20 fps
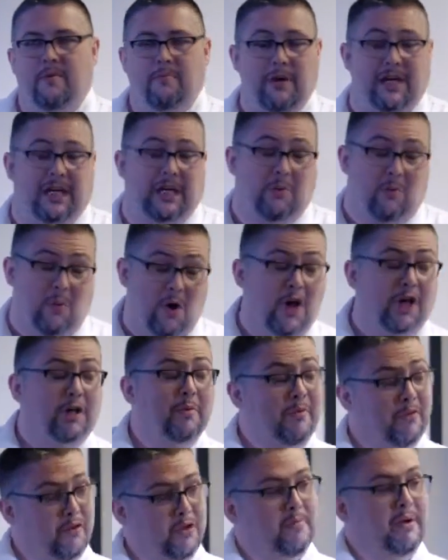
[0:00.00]
make it work
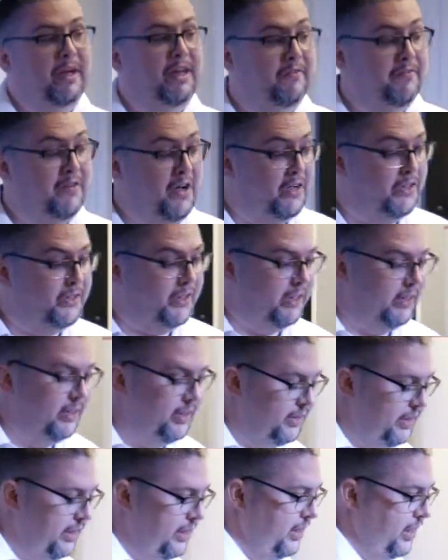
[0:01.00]
before you make it faster
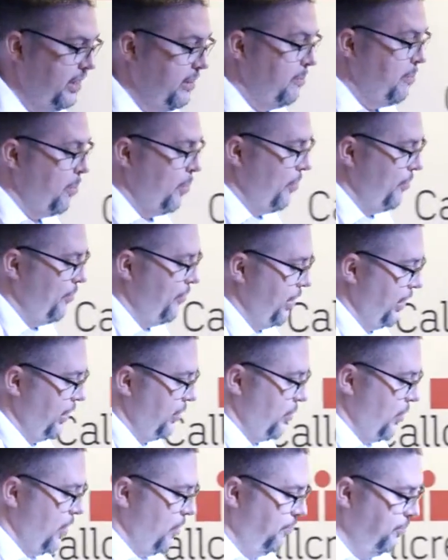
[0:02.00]
is an important thing
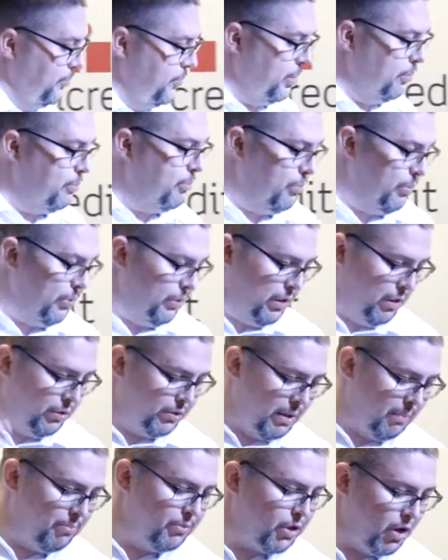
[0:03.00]
as well. So, you know,
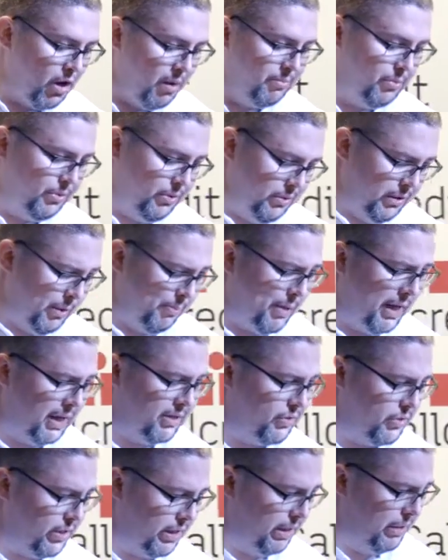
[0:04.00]
sometimes
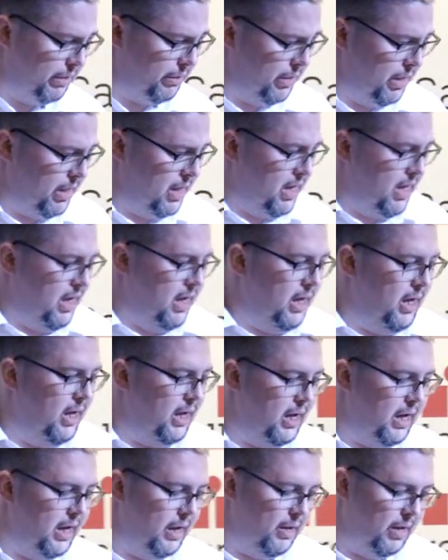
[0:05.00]
complexity
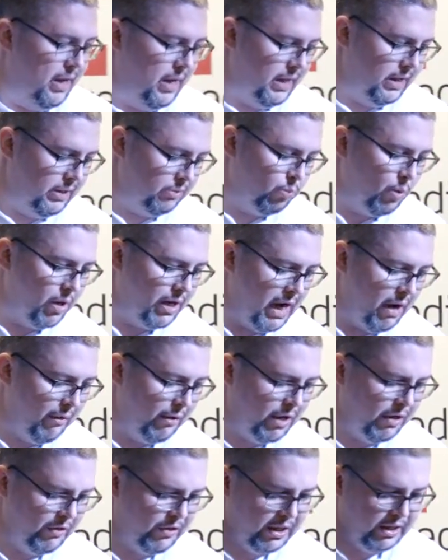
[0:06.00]
uh, is one
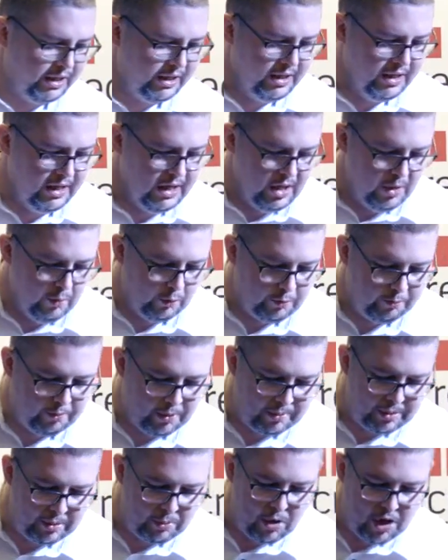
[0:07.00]
area, and I think We've
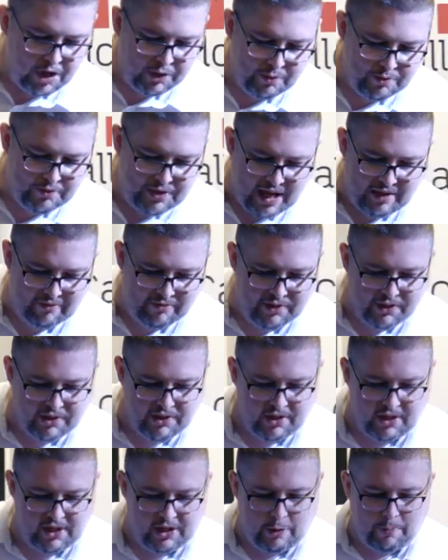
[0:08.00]
probably worked with
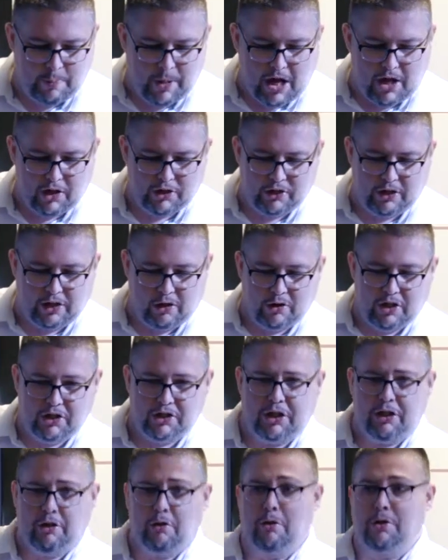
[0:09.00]
devs in the past that they got their
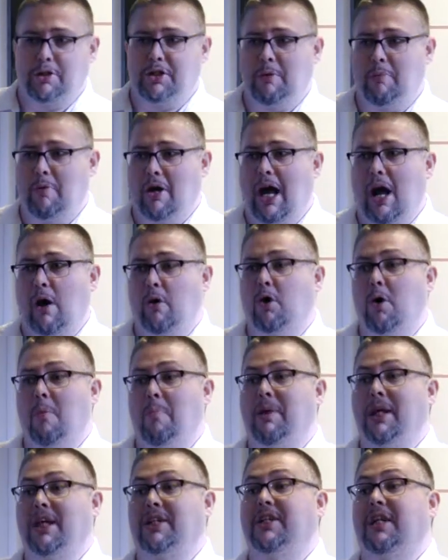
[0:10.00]
seniority by how
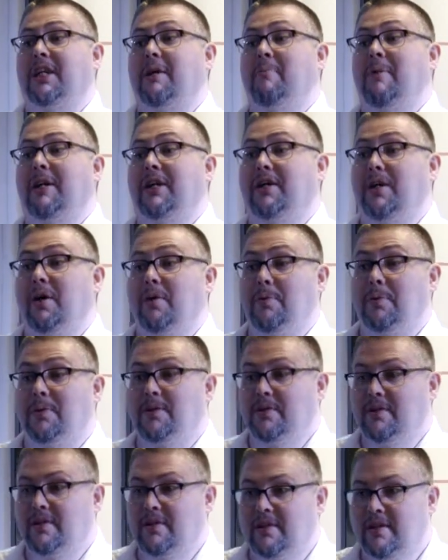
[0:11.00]
complex they can make code,
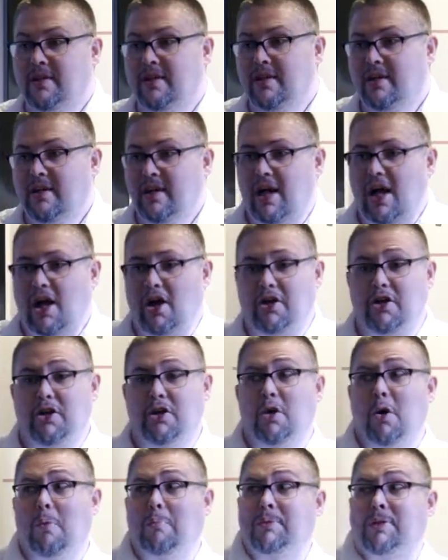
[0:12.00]
how you
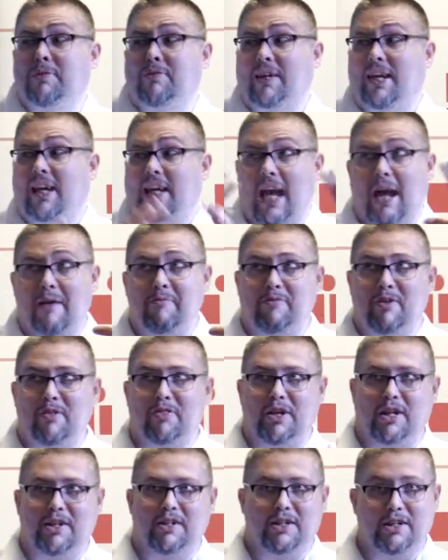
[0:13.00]
can obfuscate
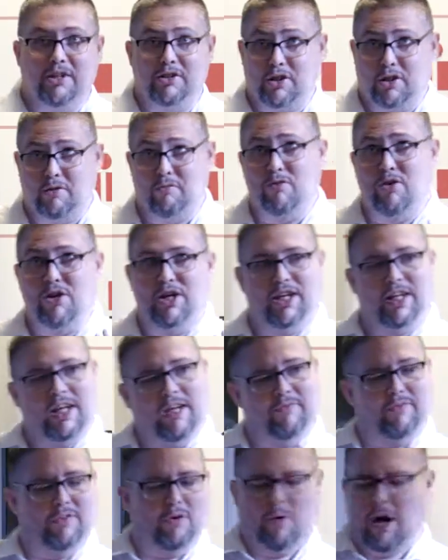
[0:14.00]
everything, and it's like really
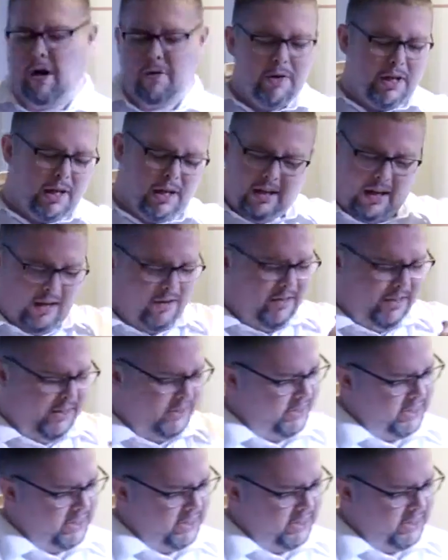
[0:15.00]
difficult. Only only